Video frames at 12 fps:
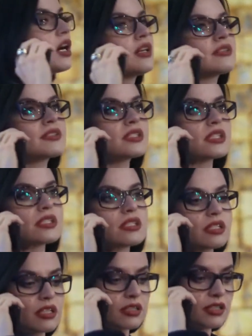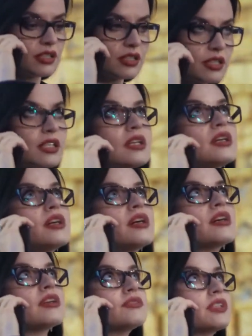would assume that her
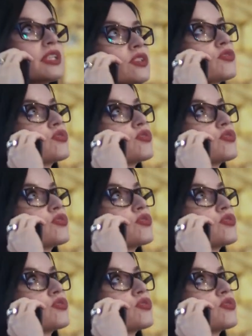facility is run